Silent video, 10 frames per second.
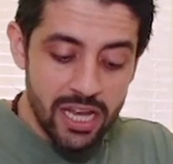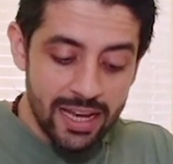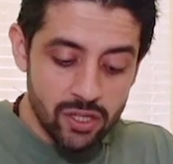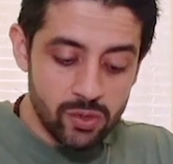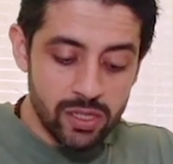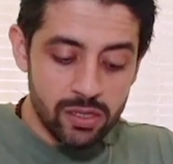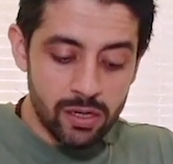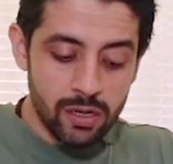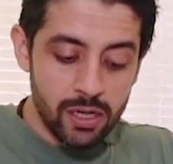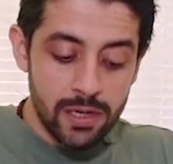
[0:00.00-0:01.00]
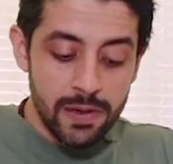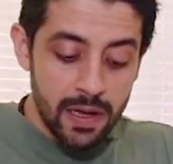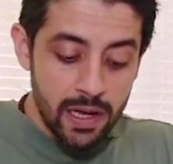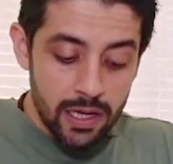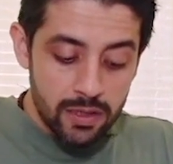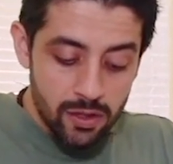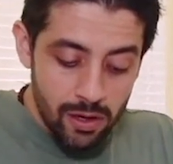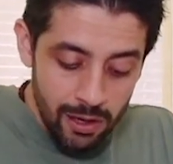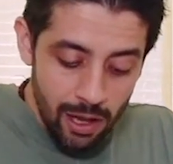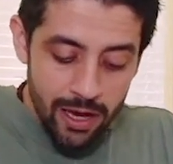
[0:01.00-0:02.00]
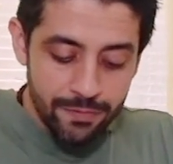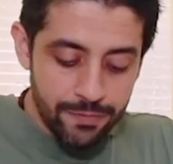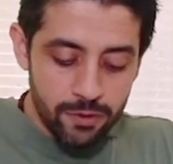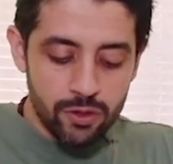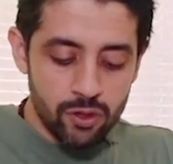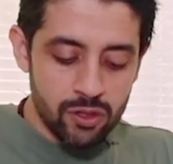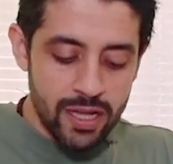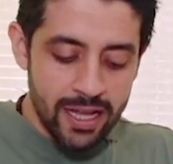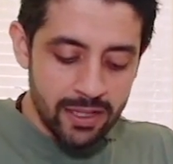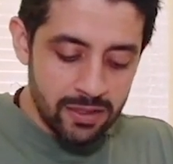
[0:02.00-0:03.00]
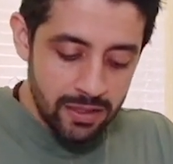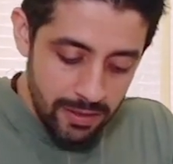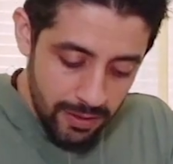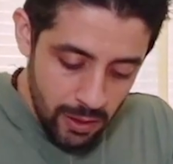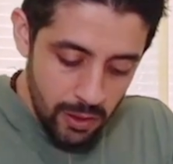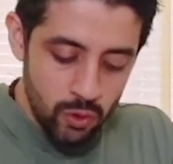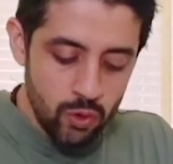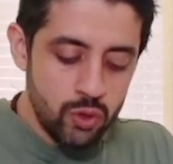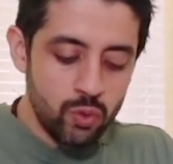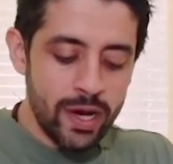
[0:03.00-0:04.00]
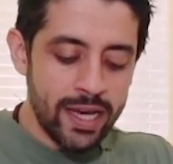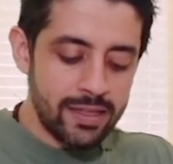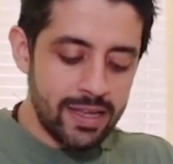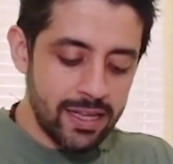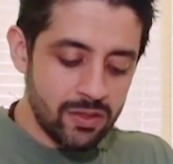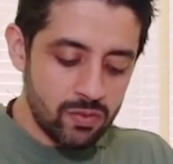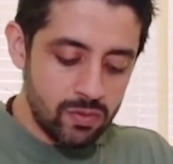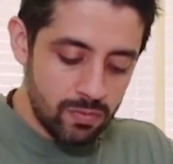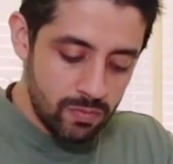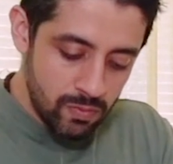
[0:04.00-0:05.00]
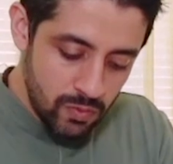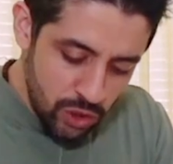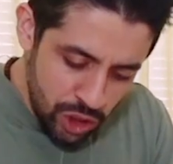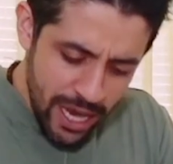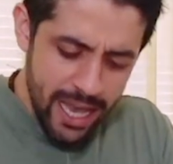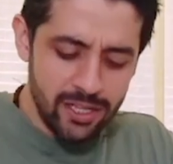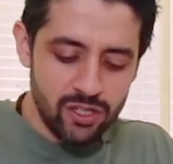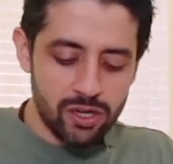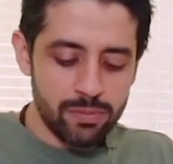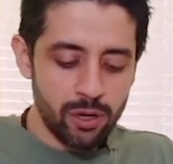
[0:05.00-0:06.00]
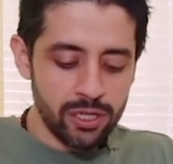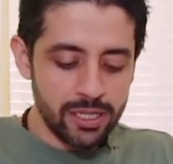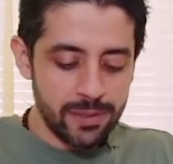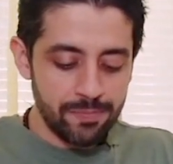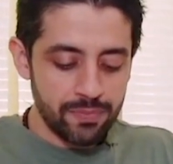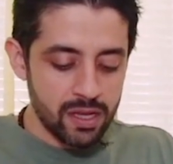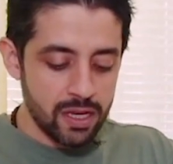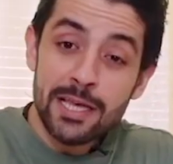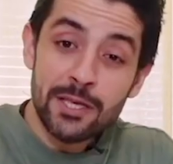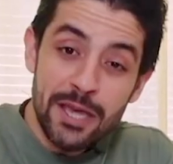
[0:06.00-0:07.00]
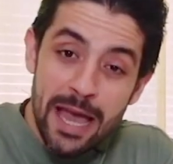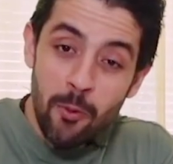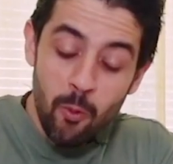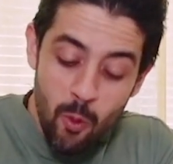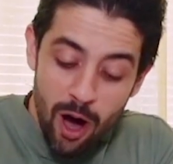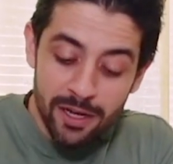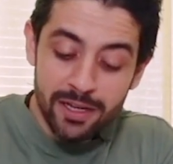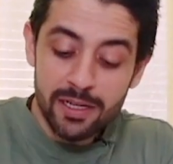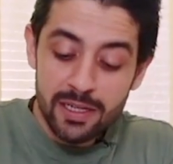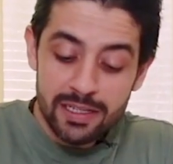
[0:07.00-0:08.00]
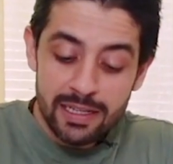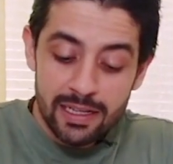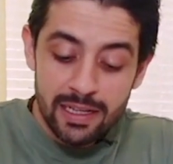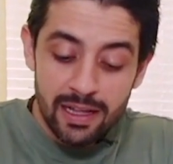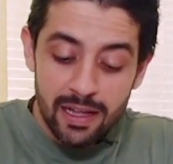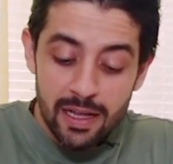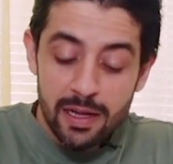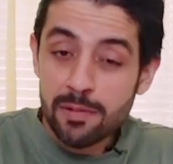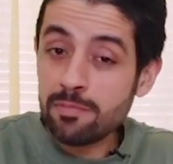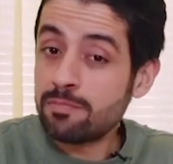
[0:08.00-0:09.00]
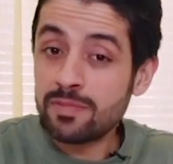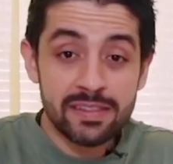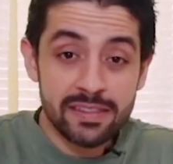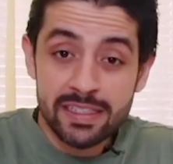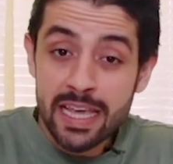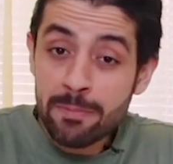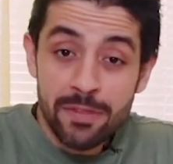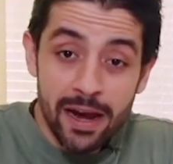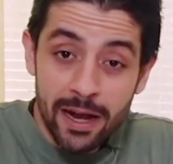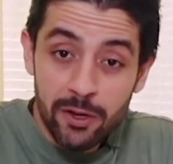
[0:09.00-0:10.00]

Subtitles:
actually their life for good and lose weight and change their body. Yeah, one tip that I